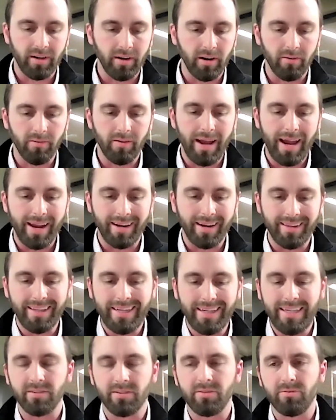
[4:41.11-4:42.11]
at
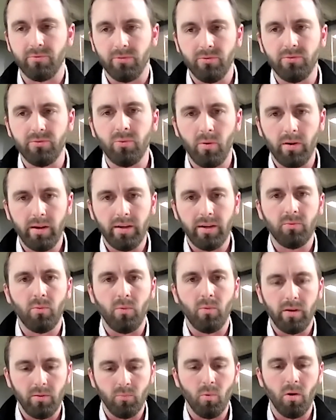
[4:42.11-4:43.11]
least through
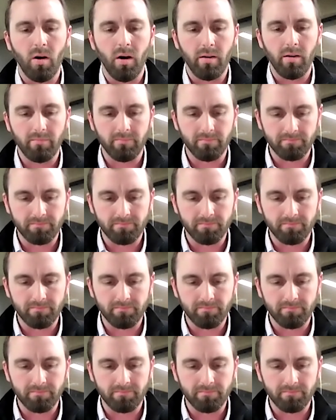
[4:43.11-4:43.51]
2021.